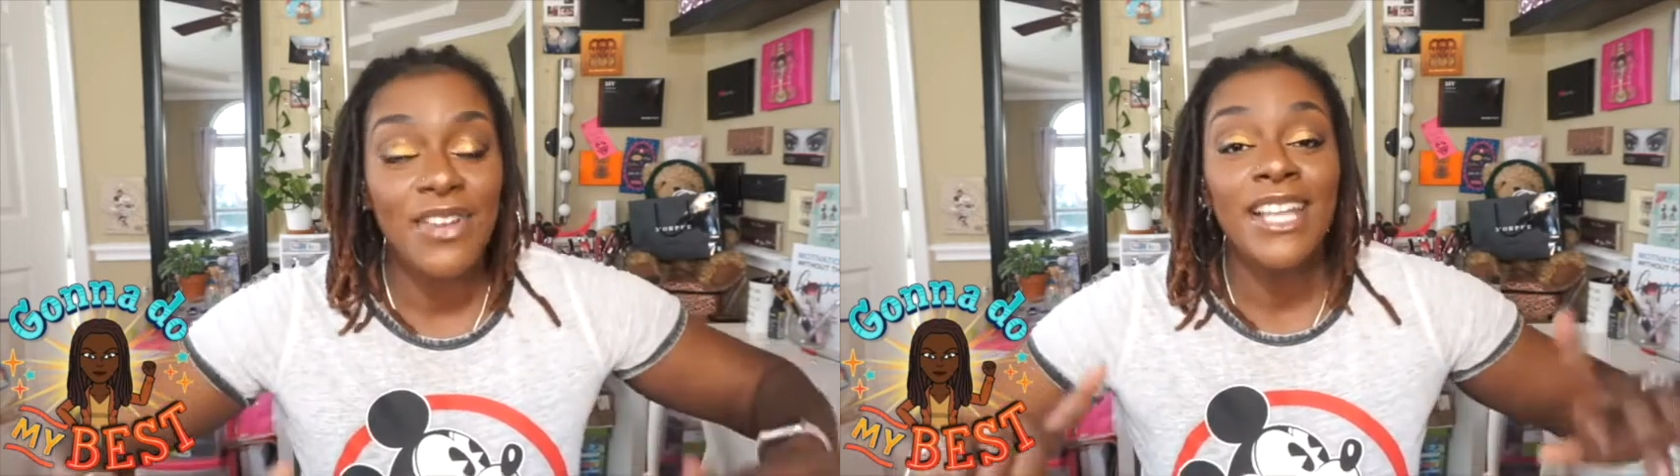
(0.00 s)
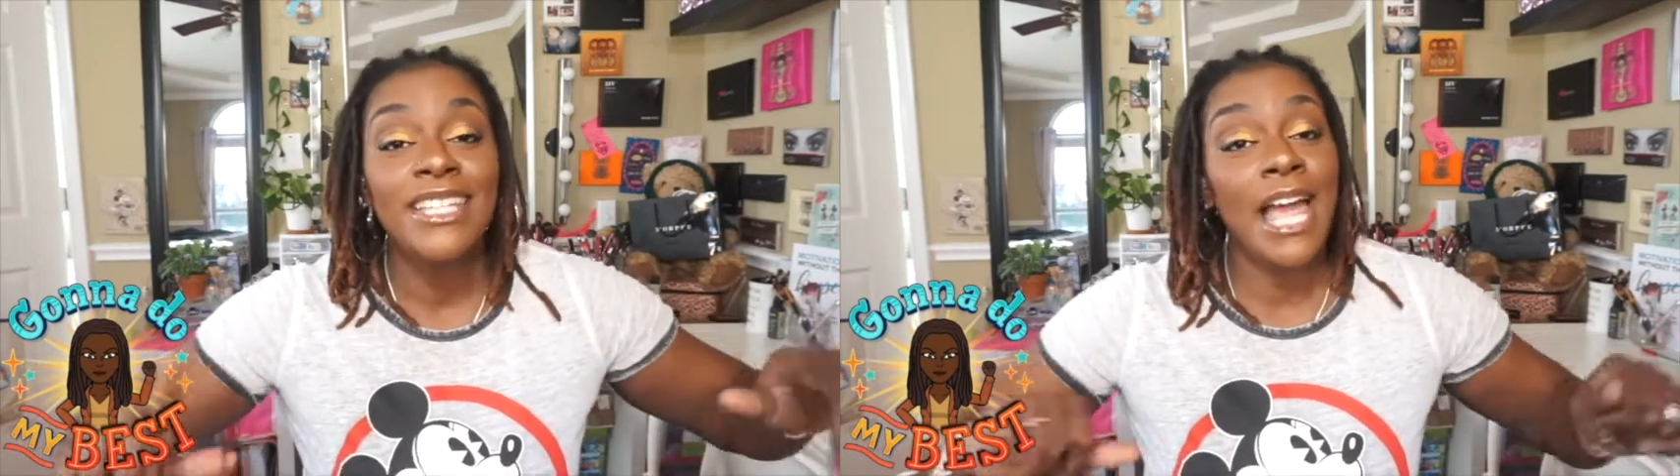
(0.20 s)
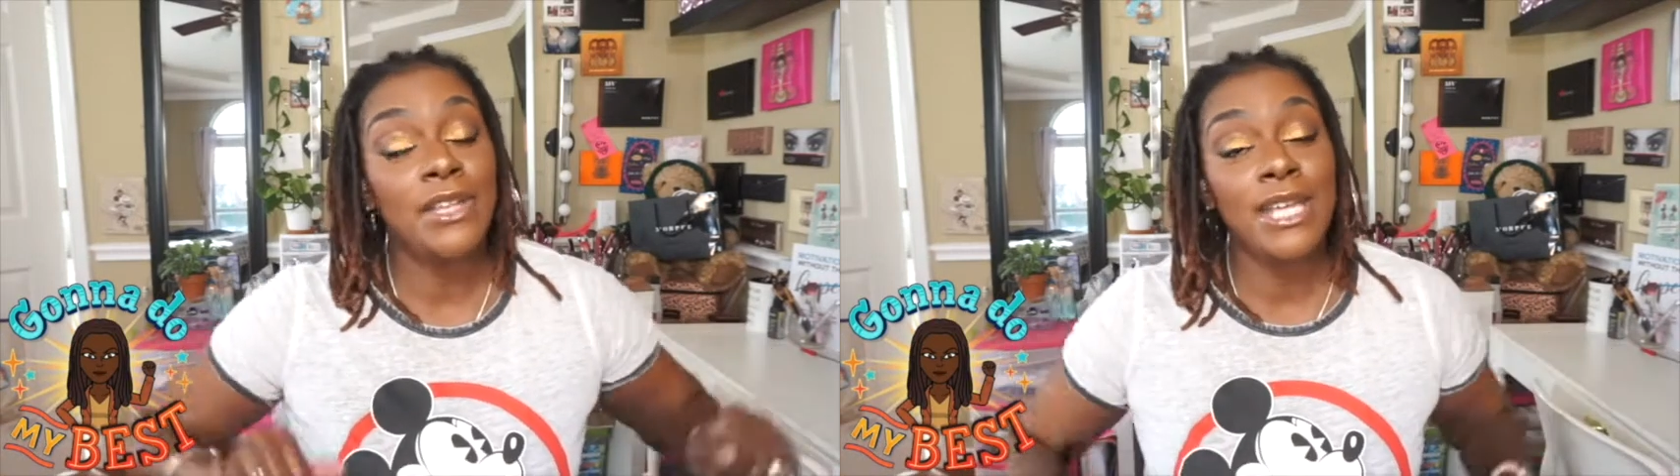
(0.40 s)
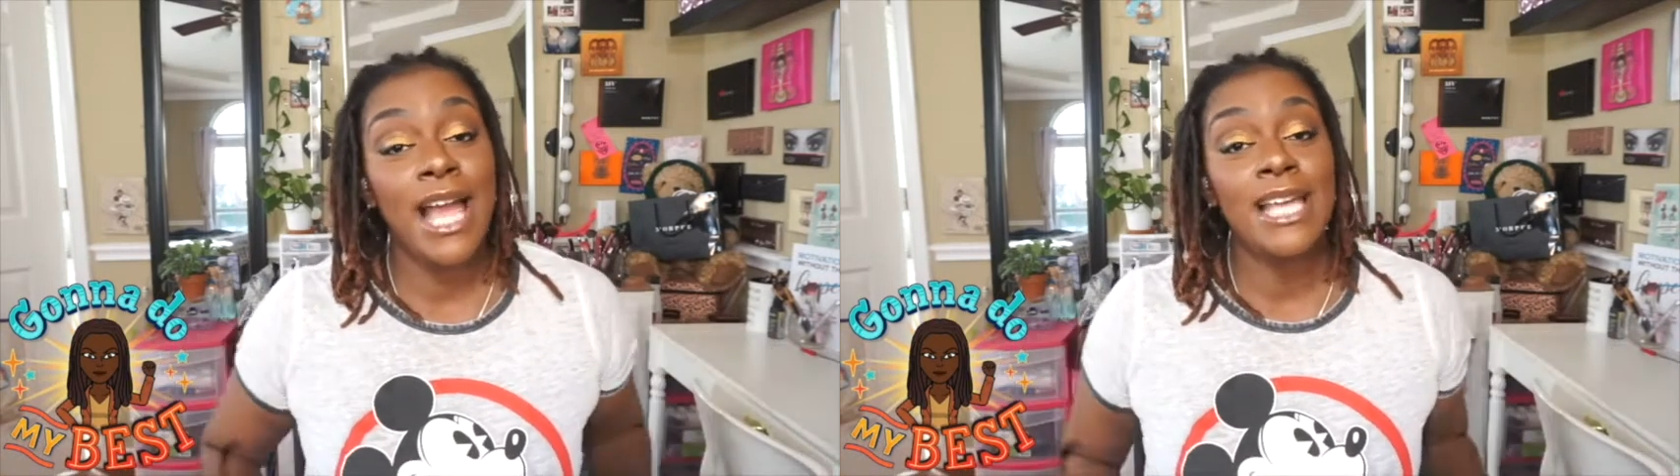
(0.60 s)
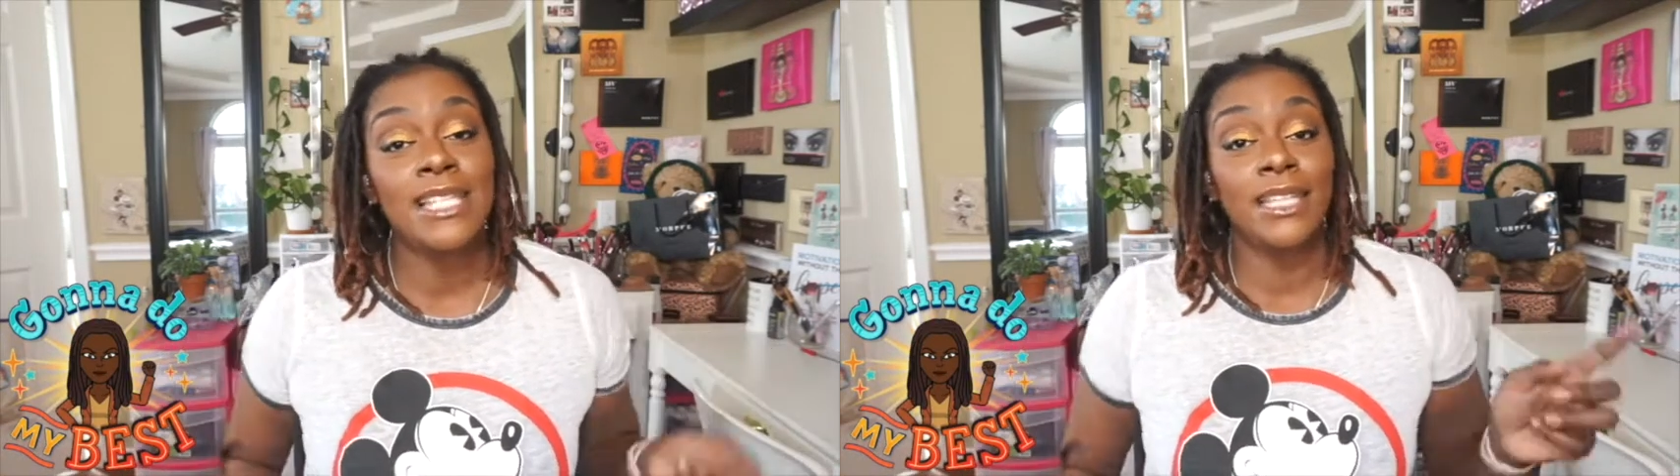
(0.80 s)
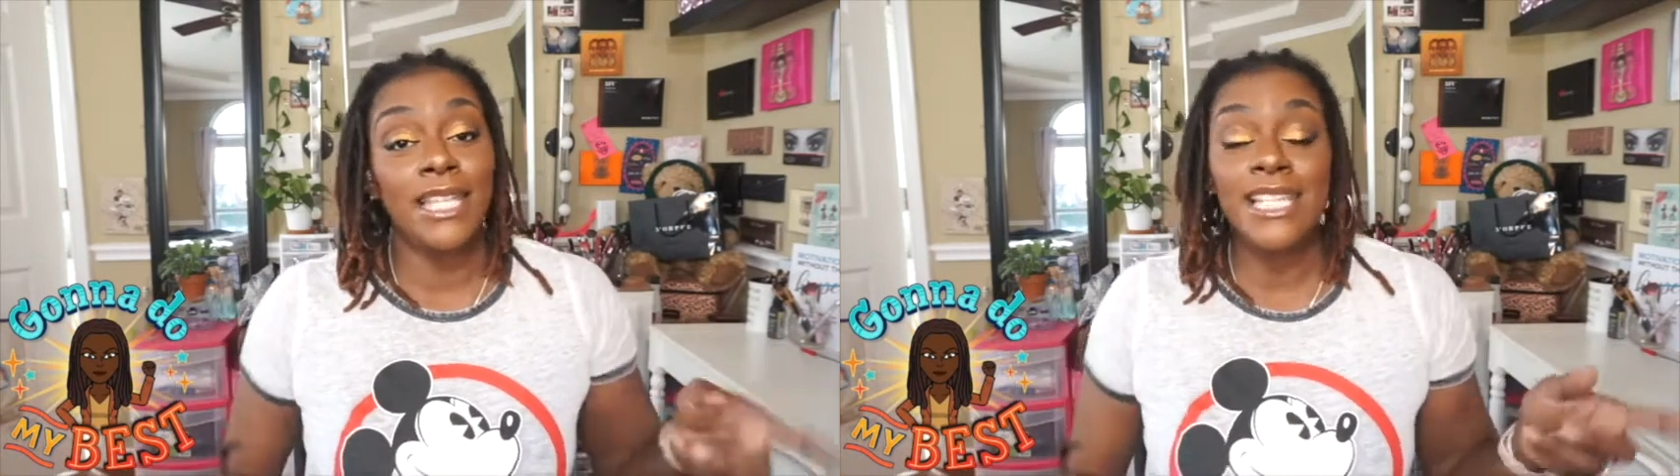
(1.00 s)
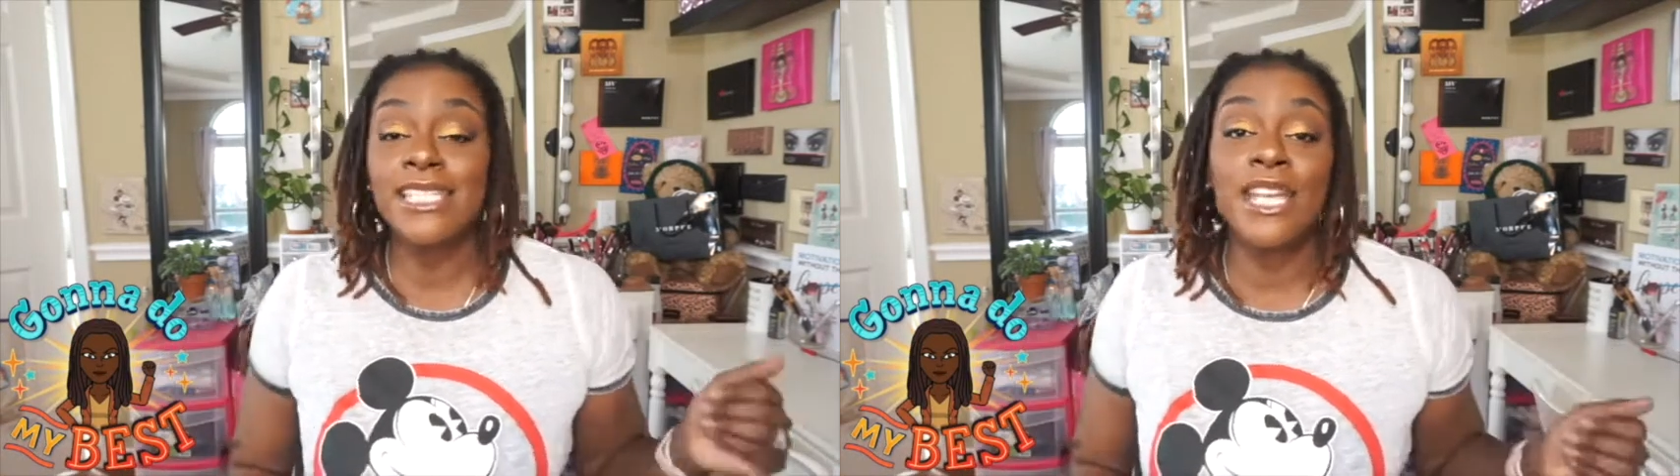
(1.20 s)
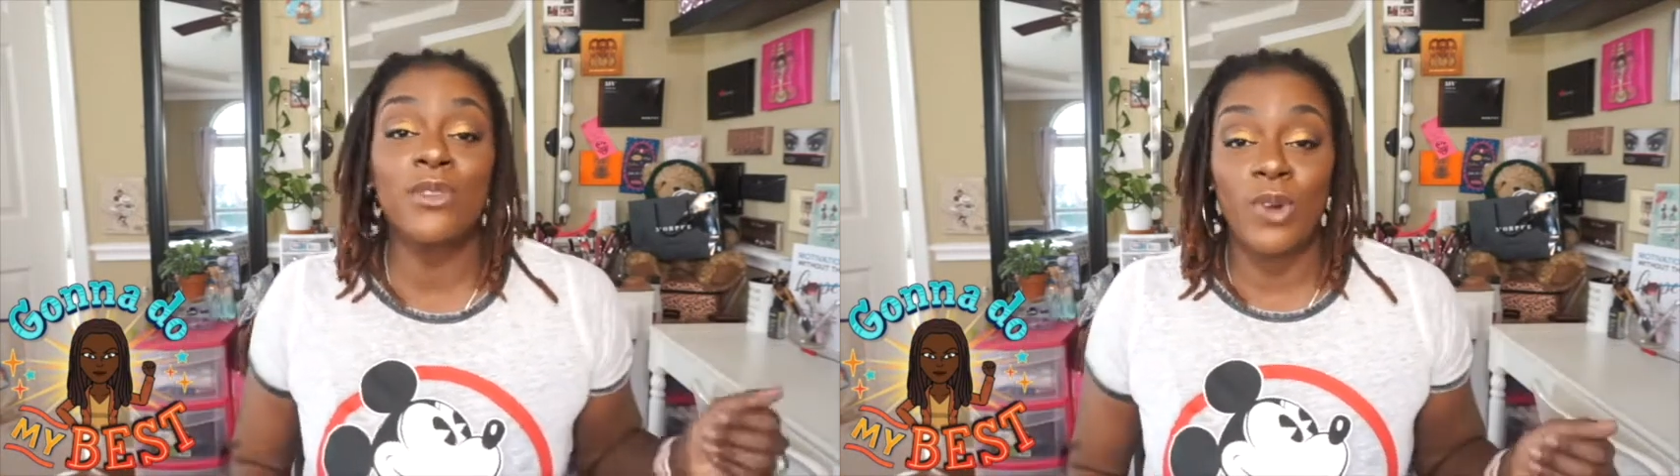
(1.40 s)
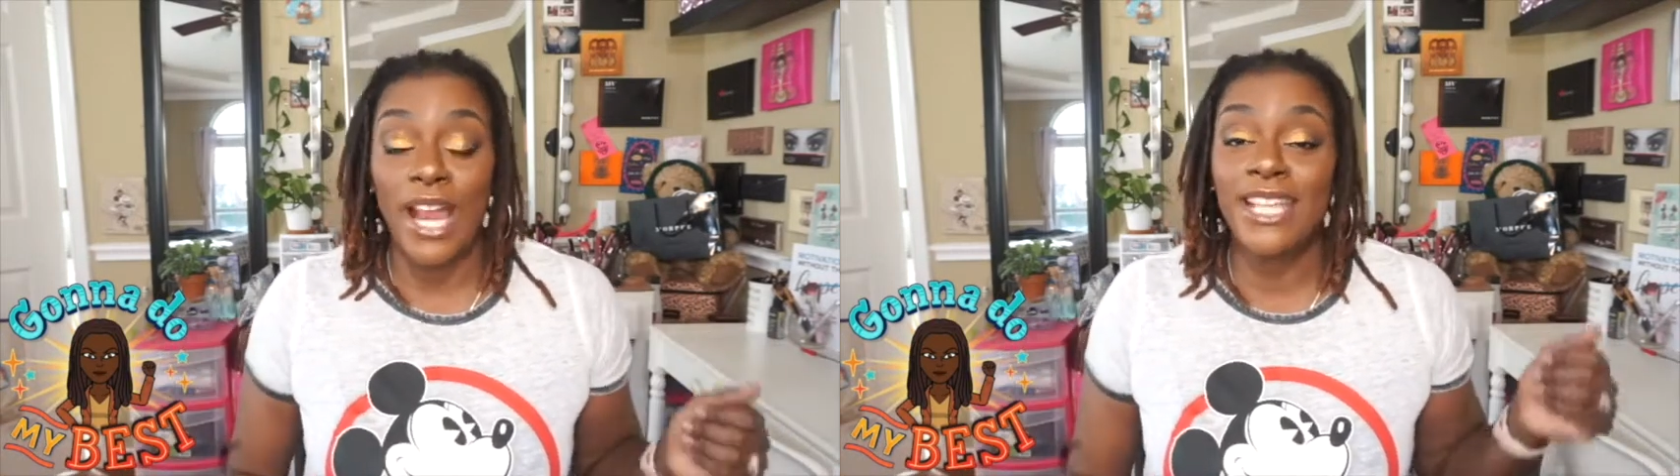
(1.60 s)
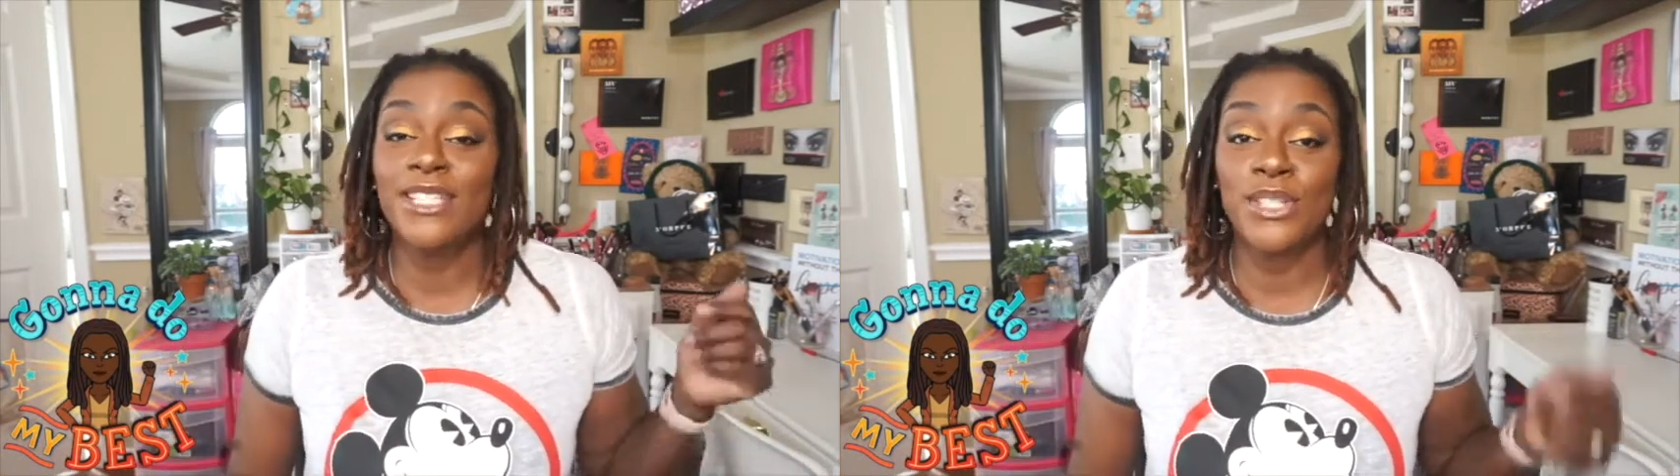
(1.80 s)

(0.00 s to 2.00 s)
Now you guys, let's get right